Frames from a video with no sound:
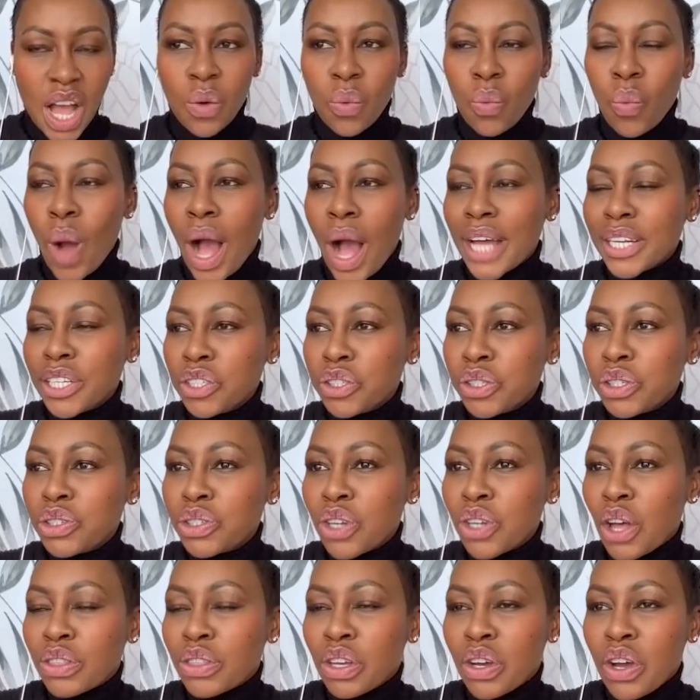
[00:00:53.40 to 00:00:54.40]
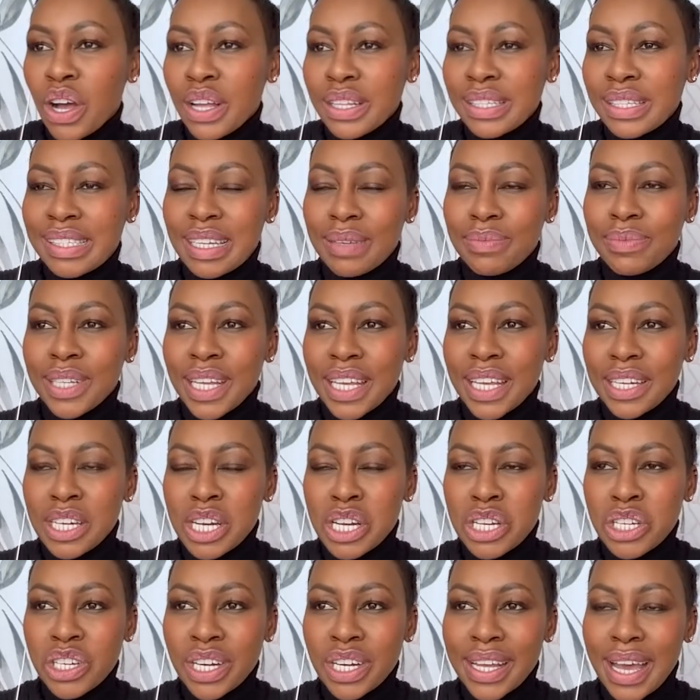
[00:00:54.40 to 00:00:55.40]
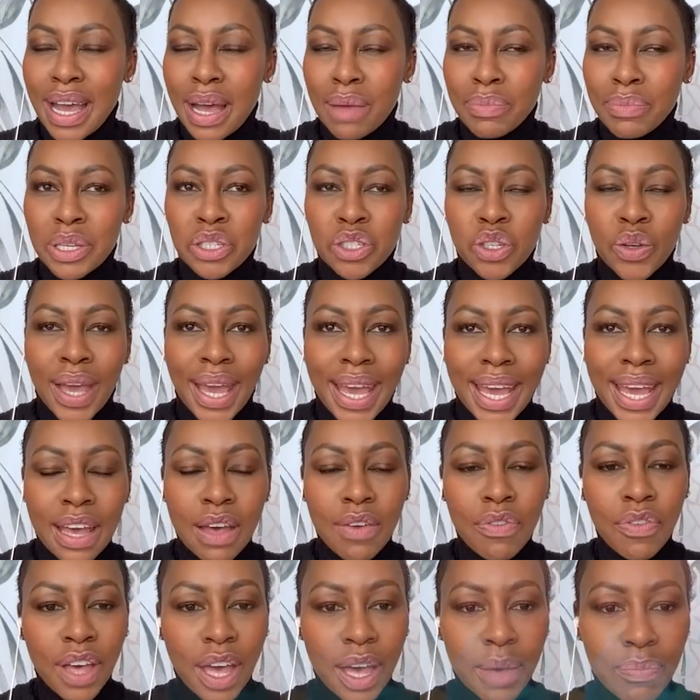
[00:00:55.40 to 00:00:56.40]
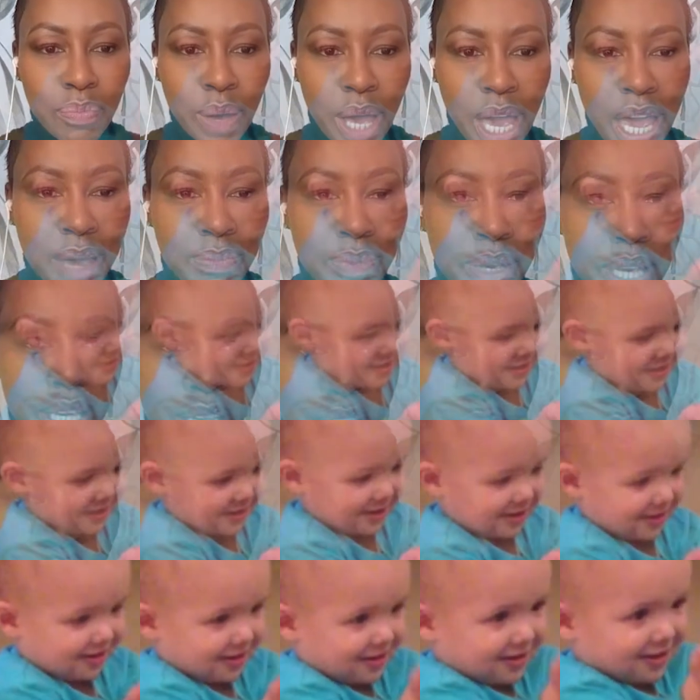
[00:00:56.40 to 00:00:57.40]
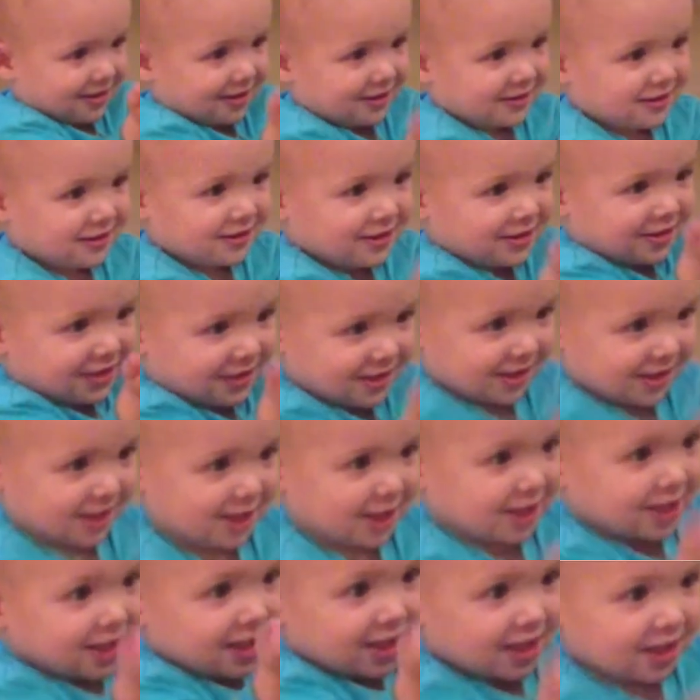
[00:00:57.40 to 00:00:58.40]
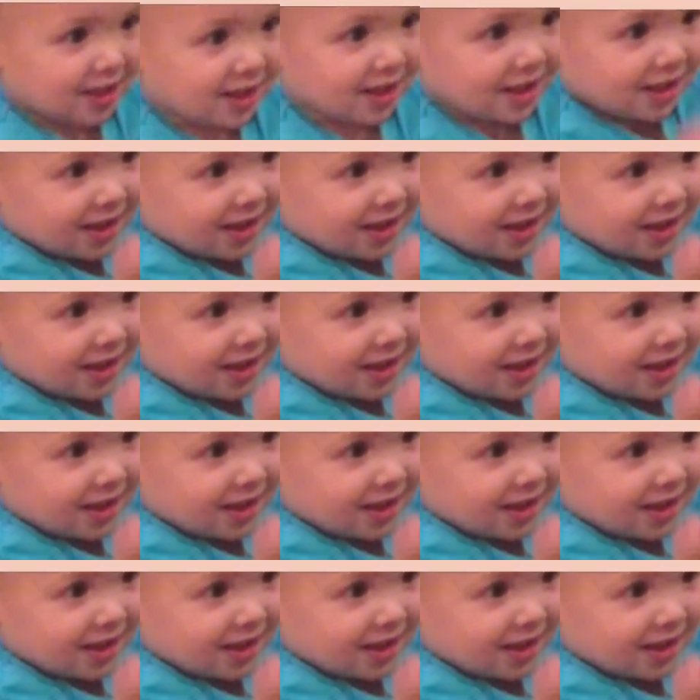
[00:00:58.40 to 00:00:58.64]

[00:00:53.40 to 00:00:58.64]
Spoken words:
Why did you start the concept initially? I mean, to have a baby do sign language or